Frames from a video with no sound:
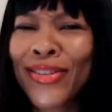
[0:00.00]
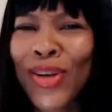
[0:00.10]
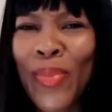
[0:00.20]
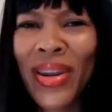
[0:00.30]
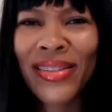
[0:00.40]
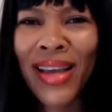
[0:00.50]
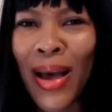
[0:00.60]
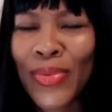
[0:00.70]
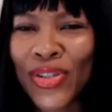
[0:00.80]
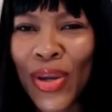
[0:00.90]
so many mm.
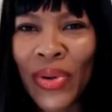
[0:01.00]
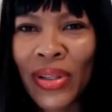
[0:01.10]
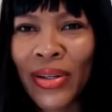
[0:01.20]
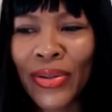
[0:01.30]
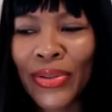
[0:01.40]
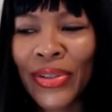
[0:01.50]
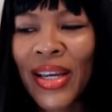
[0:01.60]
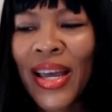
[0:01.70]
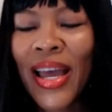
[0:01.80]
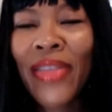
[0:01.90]
times mm. when they were little.
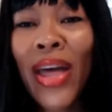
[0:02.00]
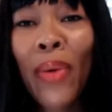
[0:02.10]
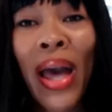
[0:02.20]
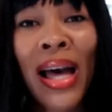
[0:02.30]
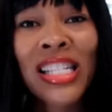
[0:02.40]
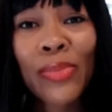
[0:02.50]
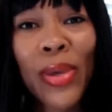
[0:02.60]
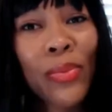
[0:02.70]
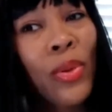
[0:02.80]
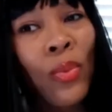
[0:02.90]
And they would ask
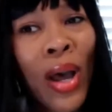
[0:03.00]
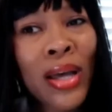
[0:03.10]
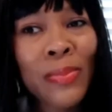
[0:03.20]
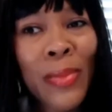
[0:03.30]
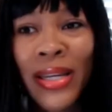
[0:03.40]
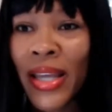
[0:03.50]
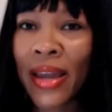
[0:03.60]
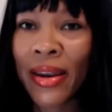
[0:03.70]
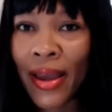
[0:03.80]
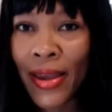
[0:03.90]
me, why is my
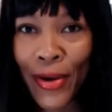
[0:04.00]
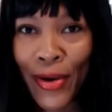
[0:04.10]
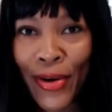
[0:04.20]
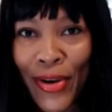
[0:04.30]
dad not here?